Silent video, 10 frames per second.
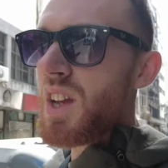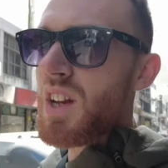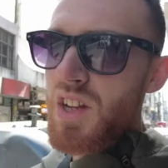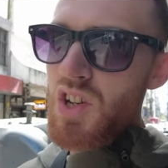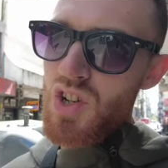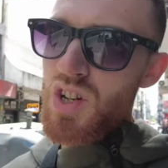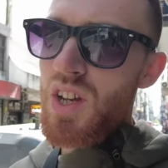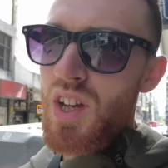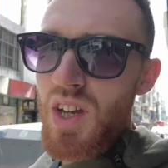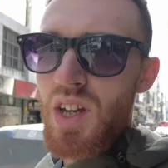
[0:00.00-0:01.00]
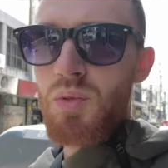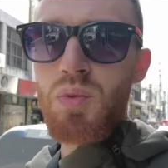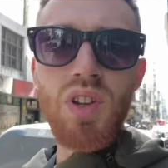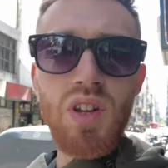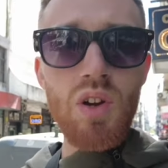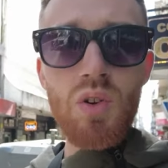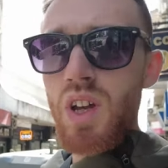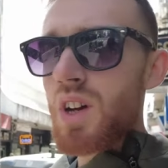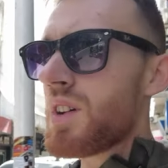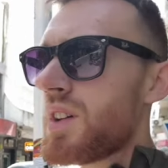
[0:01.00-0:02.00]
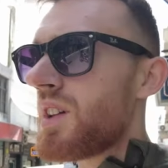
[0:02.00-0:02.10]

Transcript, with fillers: English is pretty low here,